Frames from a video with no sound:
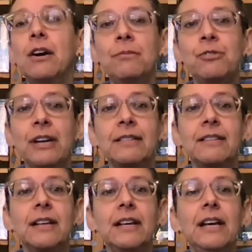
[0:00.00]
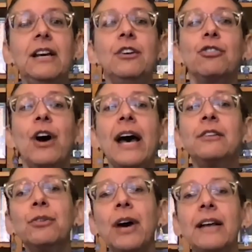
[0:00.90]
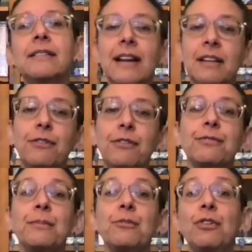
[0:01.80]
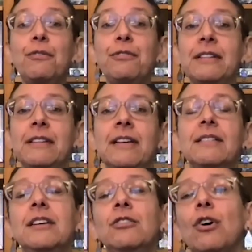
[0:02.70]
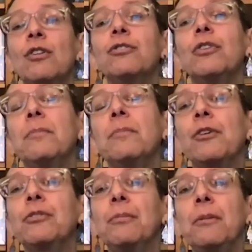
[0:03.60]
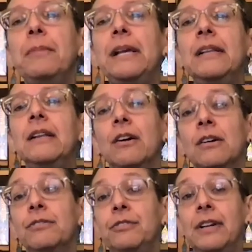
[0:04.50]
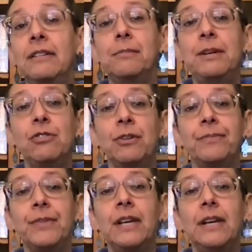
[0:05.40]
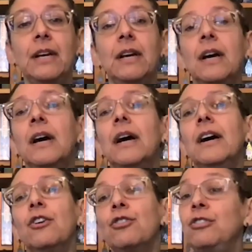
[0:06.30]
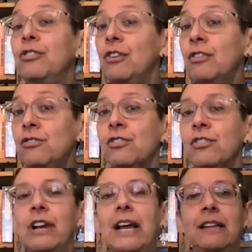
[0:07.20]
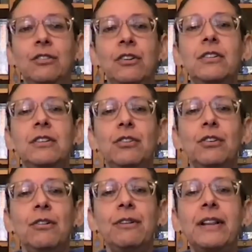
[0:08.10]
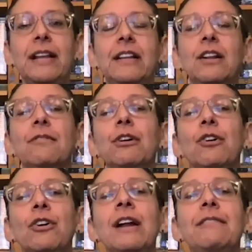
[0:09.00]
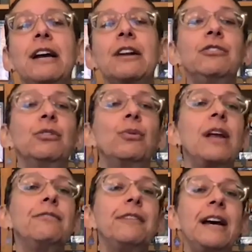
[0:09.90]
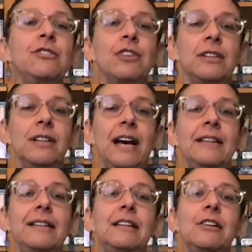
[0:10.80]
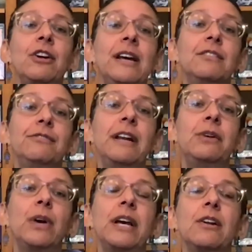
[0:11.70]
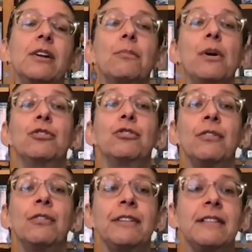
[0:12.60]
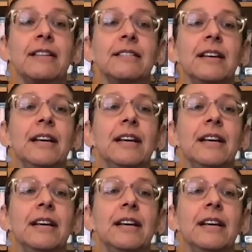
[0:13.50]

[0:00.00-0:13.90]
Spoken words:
objects. So hand-to-hand transfer from surfaces is also a possible means of transmission. Researchers later discovered that the novel coronavirus is quite fragile and deteriorates very quickly on most surfaces.